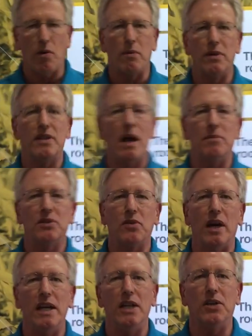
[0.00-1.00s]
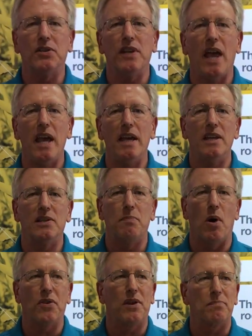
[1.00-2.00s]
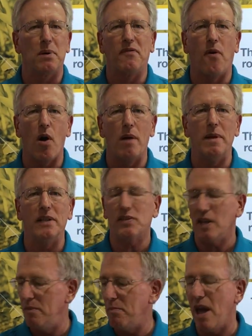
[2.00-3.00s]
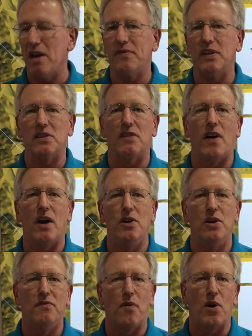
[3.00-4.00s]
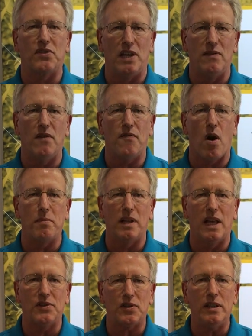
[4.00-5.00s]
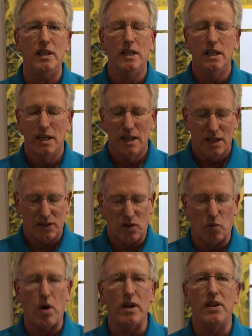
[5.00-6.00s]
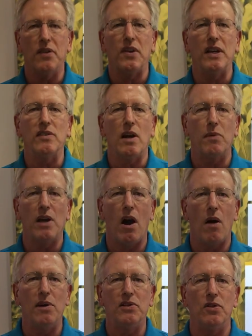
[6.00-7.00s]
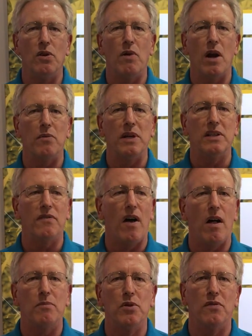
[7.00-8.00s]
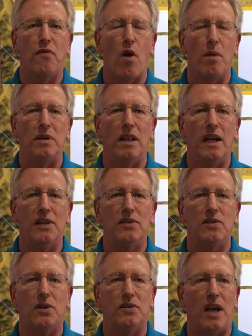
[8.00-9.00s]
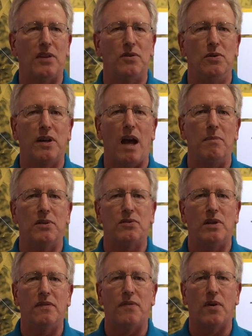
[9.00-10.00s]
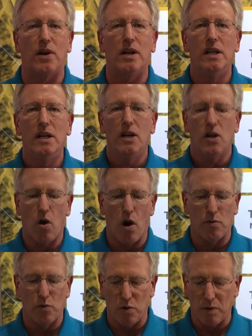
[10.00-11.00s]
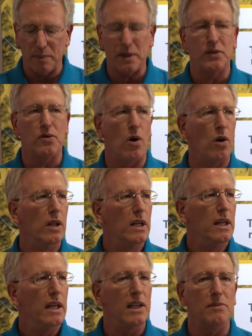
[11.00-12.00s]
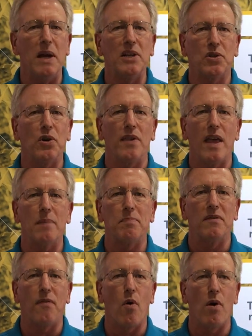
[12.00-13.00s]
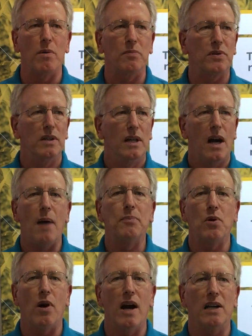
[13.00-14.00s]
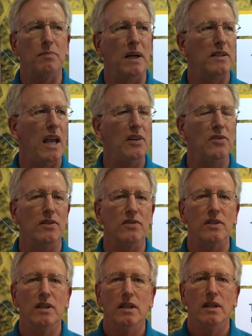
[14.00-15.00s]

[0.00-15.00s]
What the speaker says: what we're demonstrating here today is both the performance and benefits of our new Force Evo formulation. So one of the things that we always do when we develop new formulations or test new chemistry for rootworm control is make sure that it performs up to our expectations.